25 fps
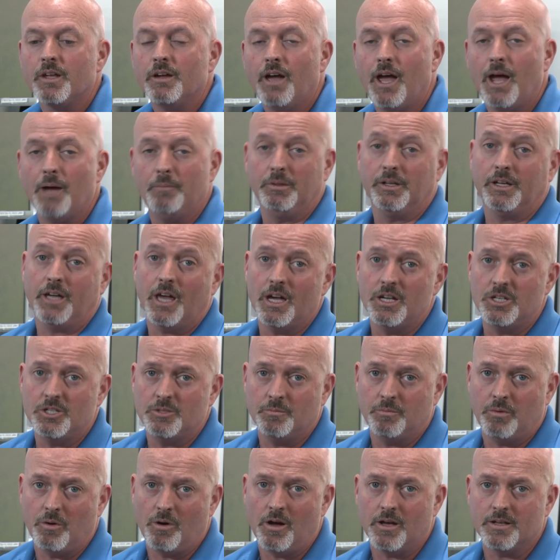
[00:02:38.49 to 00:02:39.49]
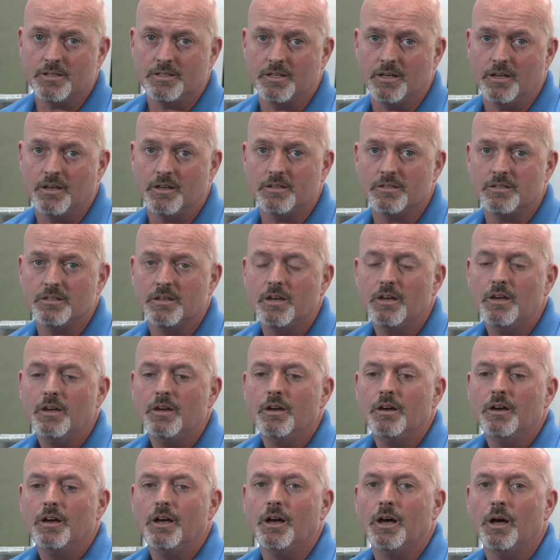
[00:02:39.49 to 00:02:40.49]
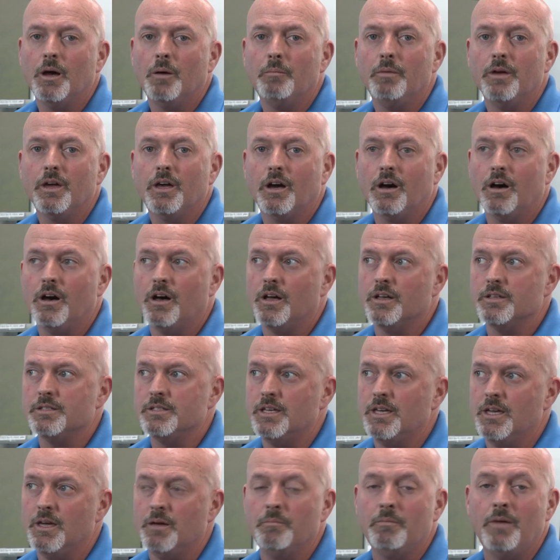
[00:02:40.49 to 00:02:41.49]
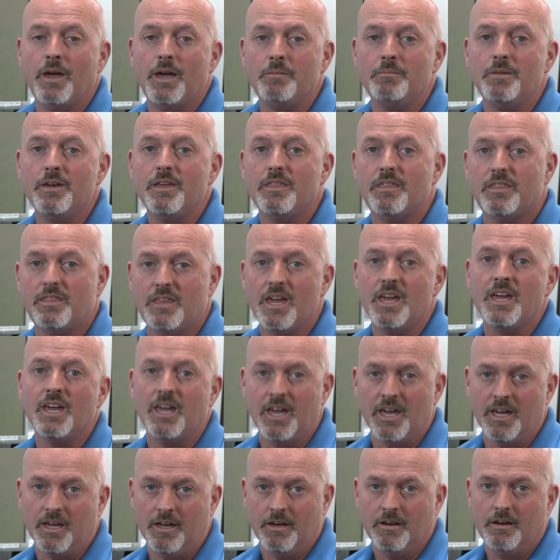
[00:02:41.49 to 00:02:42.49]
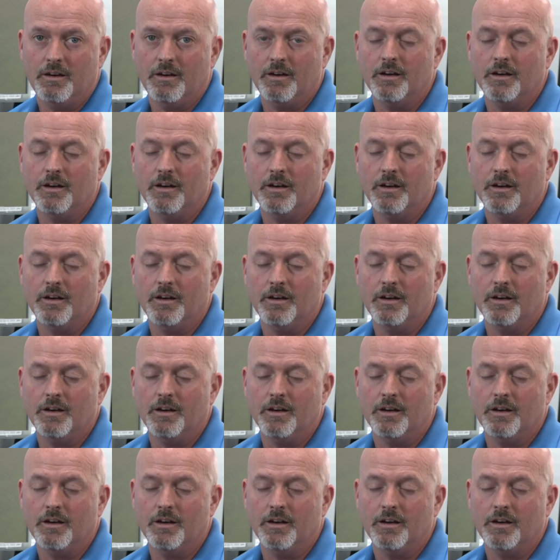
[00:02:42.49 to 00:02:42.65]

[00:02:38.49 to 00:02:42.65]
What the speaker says: application process because it may be thinking,